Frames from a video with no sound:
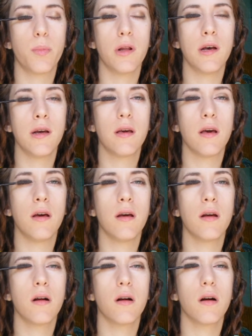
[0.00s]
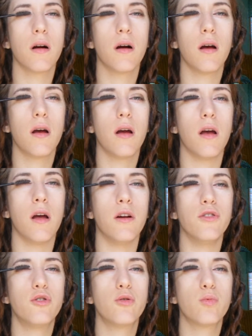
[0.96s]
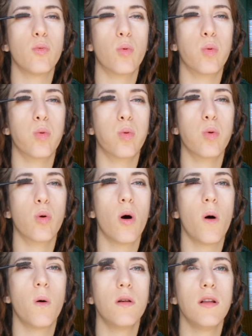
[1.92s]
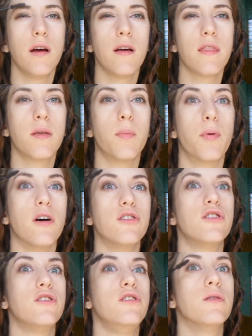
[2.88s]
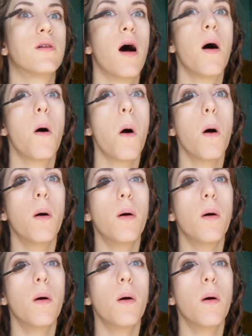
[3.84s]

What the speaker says: blinking and rolling the brush as you go.